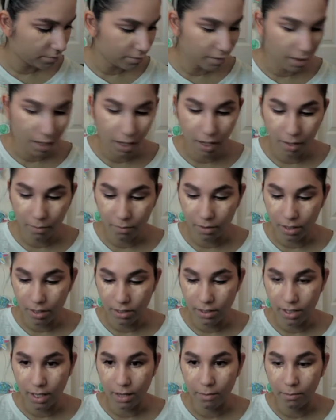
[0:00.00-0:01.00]
And with
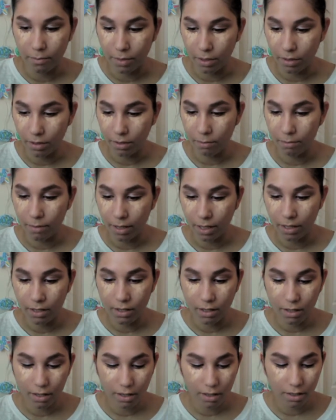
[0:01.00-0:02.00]
that same beauty
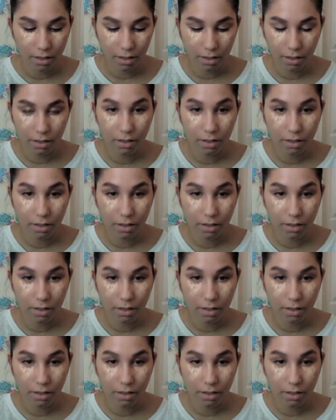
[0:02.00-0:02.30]
blender,